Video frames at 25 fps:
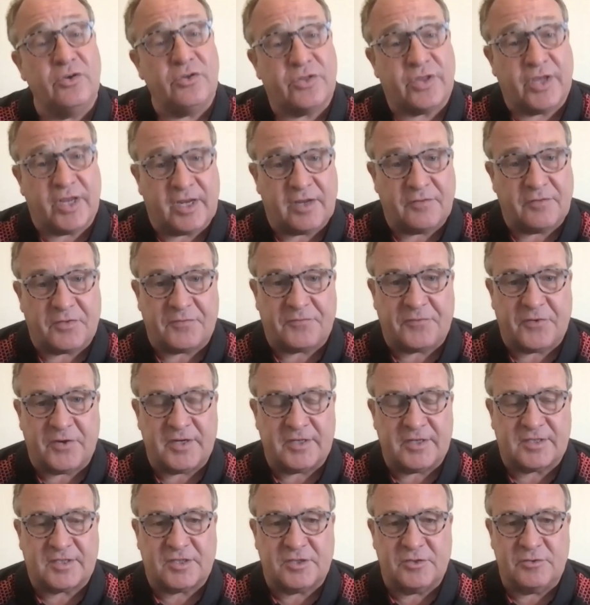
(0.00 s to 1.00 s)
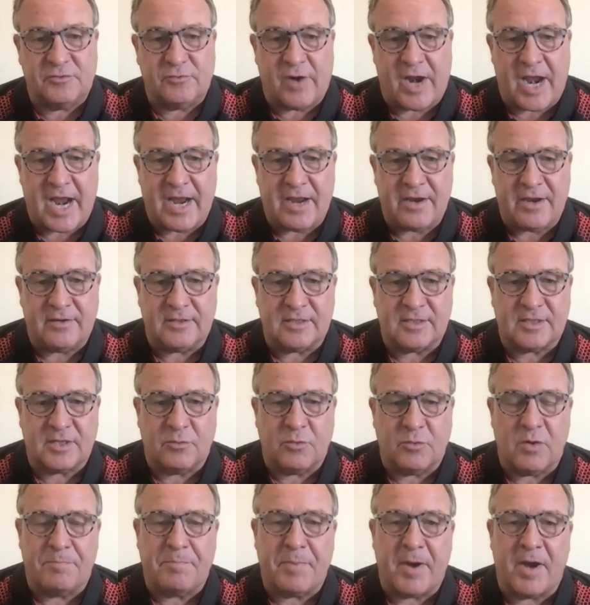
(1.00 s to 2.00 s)
think of the first two rounds that
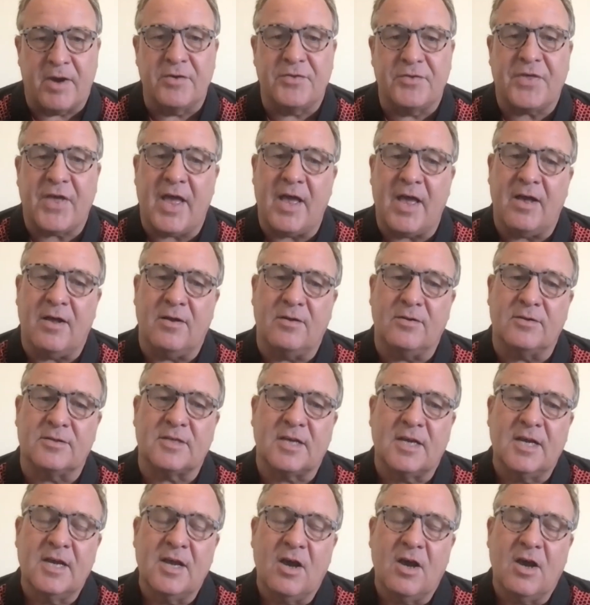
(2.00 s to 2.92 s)
were both held